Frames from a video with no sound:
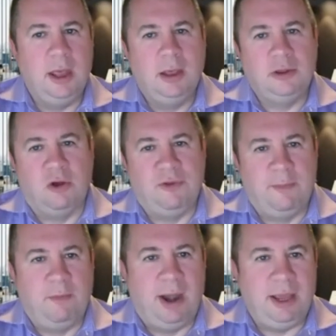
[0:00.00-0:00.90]
So if
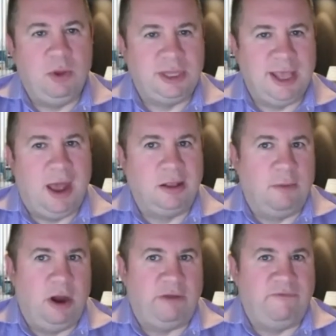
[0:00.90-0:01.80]
the money went down, the
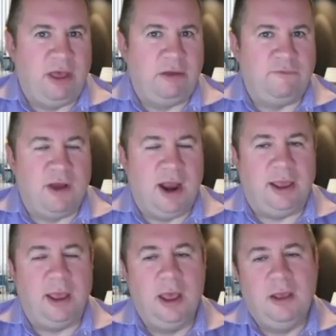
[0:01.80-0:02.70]
market fell on Friday.